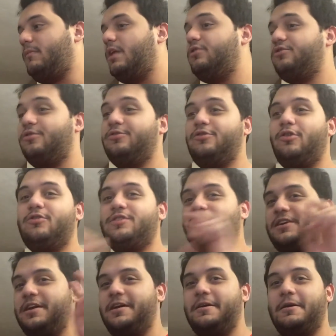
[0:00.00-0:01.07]
So those are
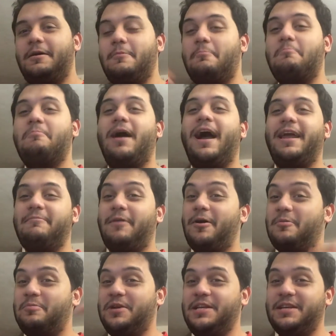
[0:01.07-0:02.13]
the my
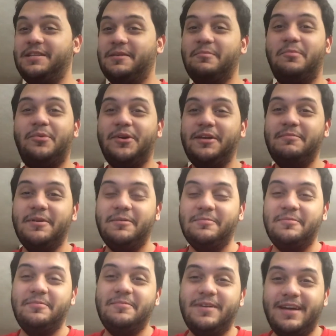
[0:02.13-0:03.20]
opinion the
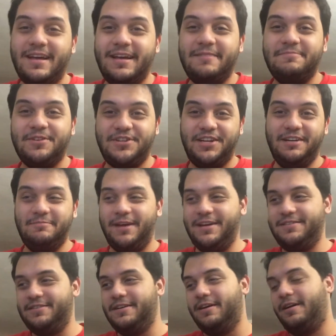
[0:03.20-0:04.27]
premium machine made
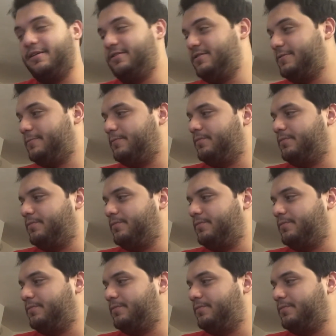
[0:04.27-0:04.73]
cigars.